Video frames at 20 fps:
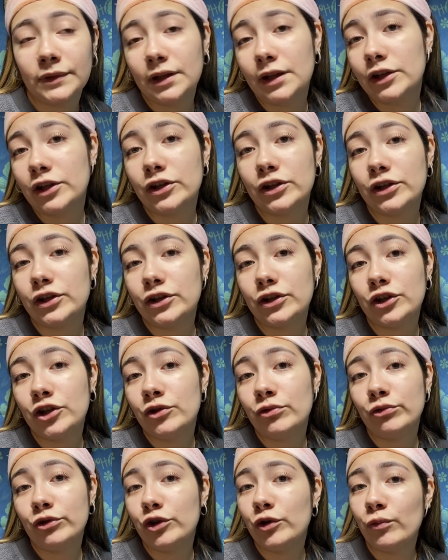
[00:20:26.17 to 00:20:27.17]

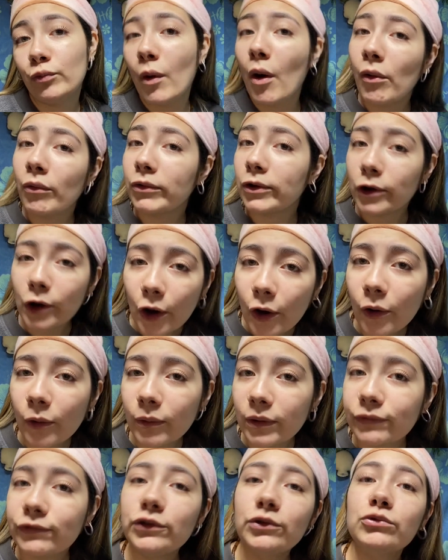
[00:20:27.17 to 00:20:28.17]
you won't know
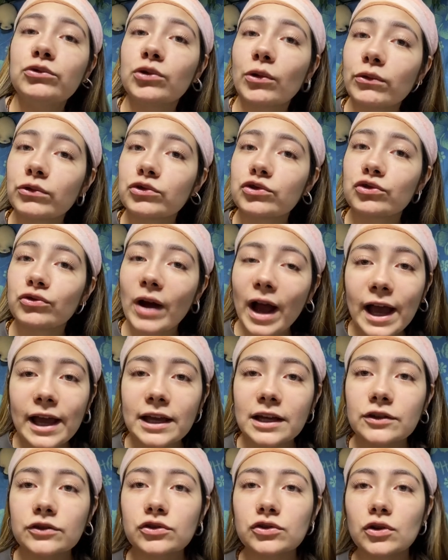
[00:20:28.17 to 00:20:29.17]
if you don't try
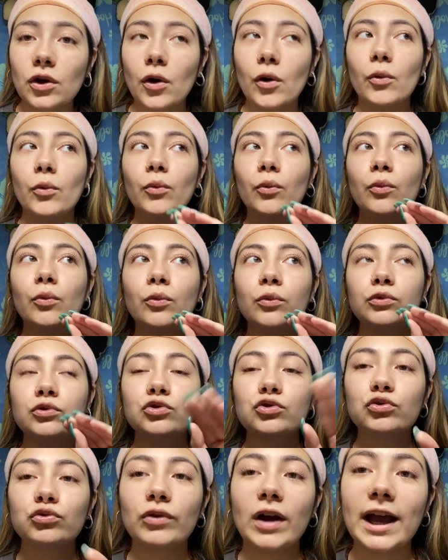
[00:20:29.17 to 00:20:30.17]
it. So
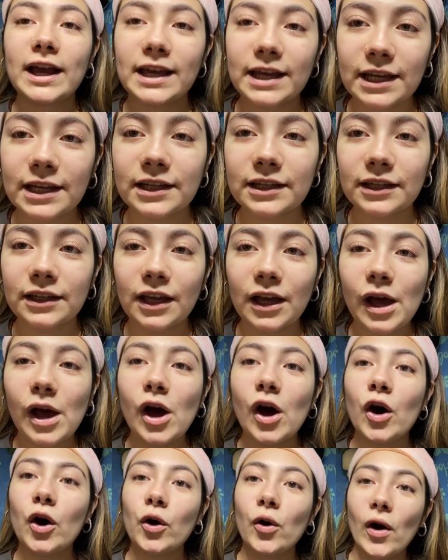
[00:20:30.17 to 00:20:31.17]
try it.
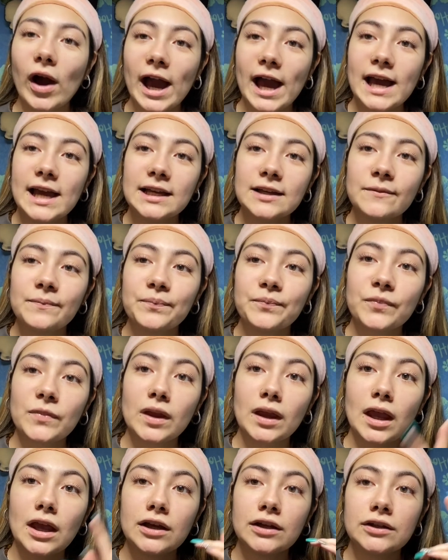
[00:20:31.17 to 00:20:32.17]
Okay?
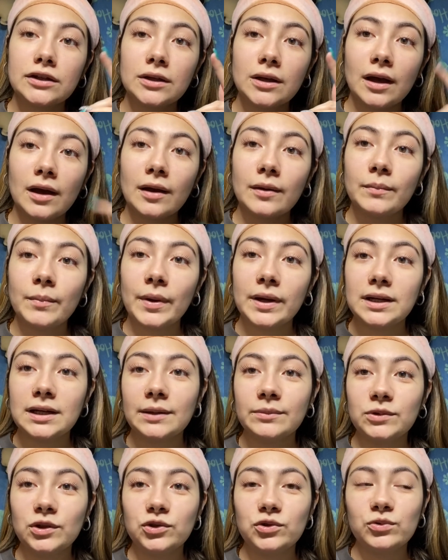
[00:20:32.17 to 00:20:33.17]
Putting
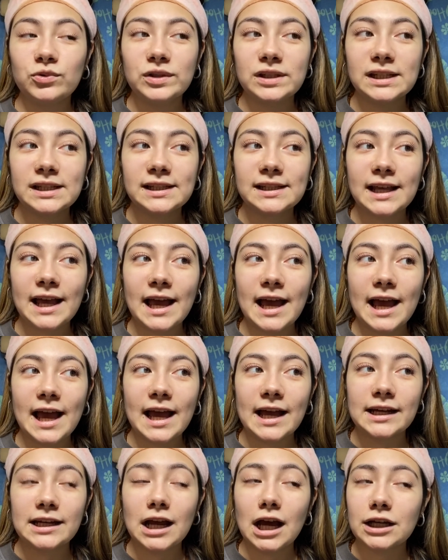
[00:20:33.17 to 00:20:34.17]
up the deuces,
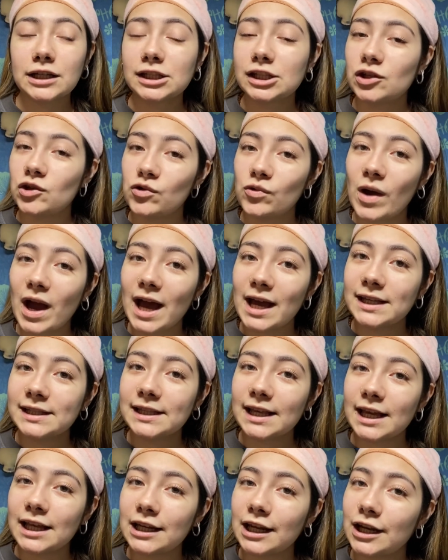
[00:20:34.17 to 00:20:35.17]
and I'll see you guys
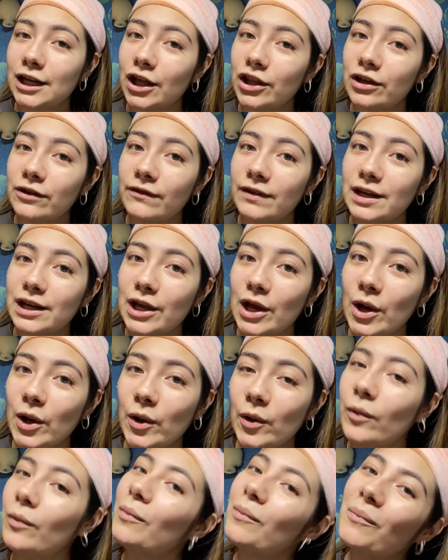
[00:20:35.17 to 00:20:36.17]
in another
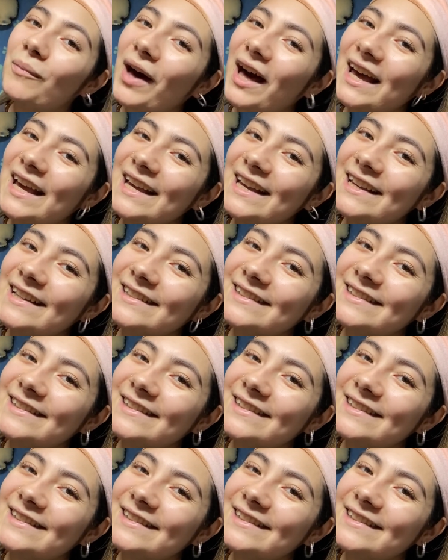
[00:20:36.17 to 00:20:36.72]
video. Bye.